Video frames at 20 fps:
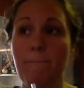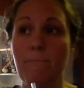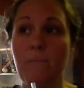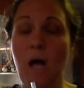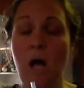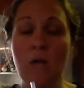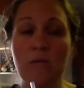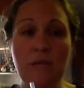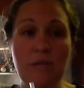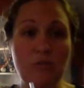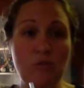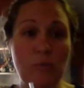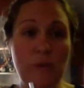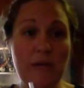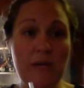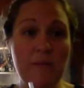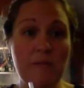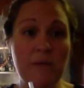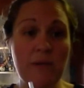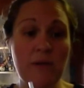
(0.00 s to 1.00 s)
all natural
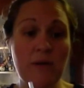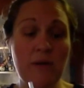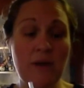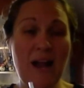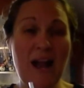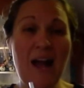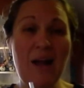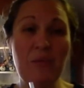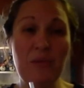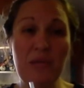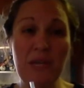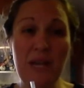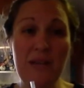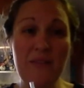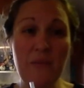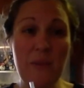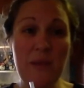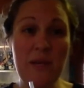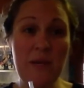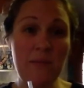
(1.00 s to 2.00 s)
peanut butter. I really like
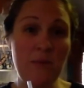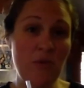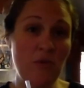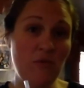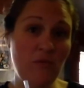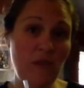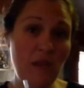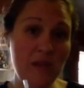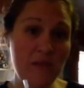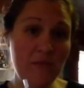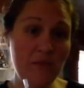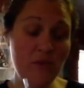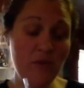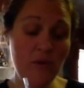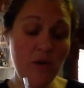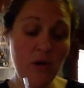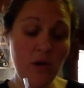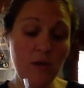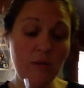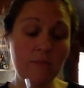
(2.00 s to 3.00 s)
the peanut butter flavor.
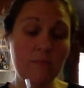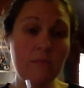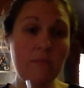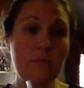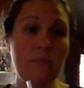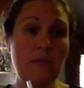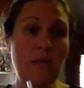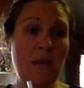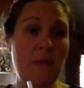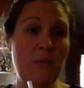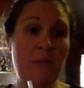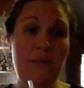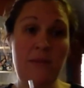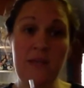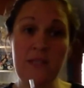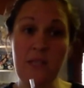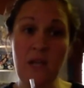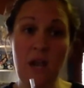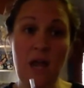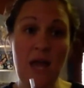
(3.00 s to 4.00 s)
And, but
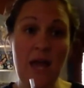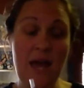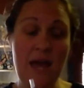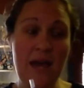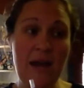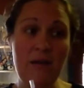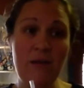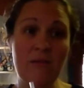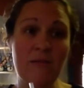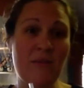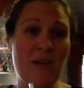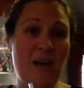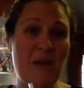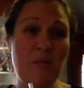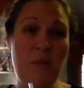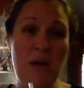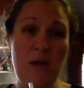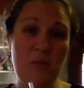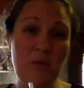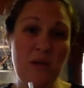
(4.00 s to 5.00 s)
that's all I had. I don't even, I
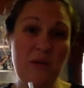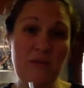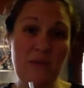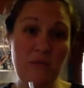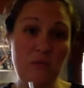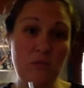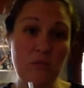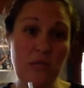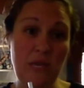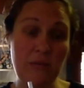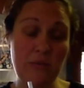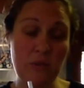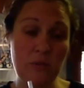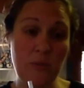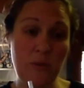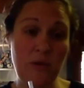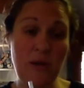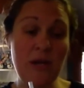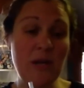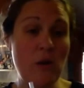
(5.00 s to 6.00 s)
probably wasn't even a full
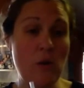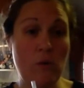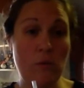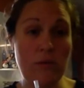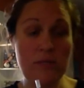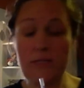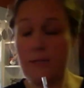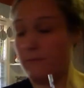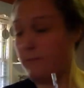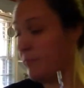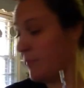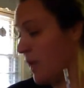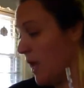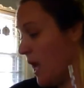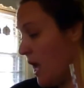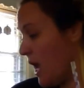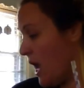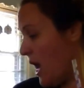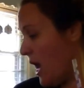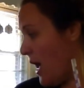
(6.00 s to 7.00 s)
tablespoon. I know it wasn't.
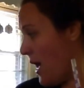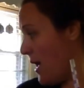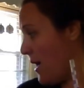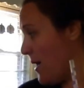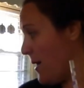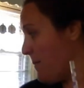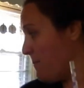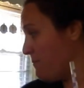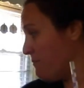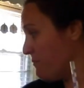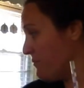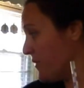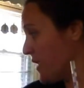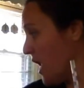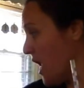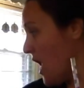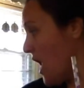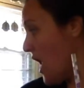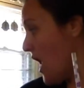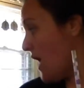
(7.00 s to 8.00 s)
Um,
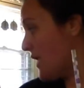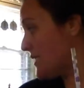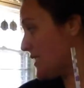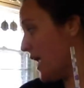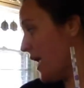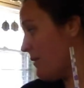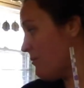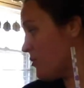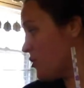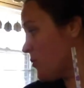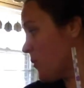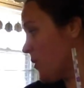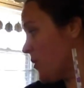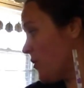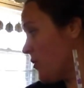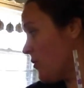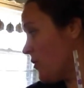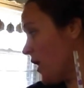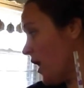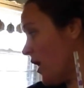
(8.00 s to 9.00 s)
a
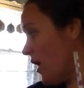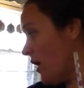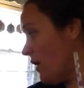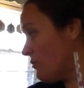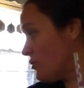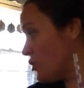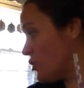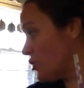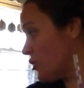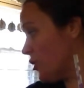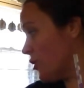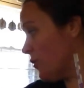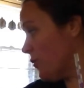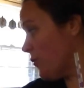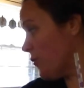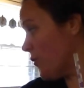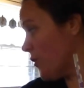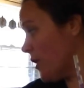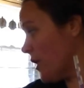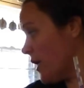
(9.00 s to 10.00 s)
tablespoon of
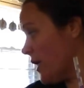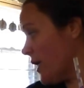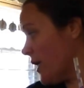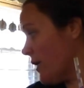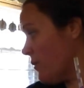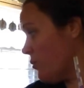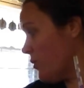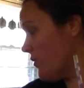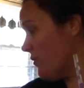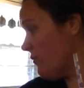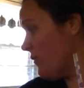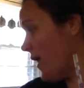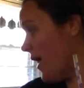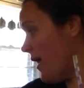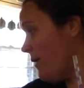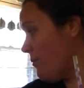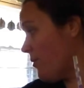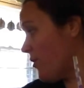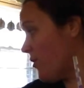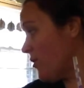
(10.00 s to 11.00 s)
sugar-free with
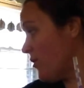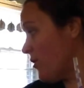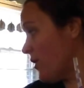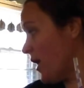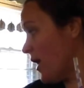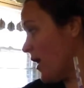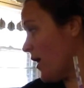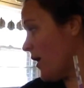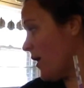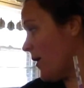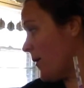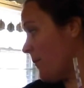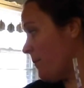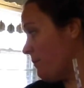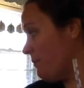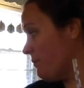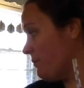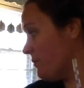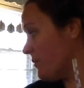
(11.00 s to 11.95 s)
fiber, um,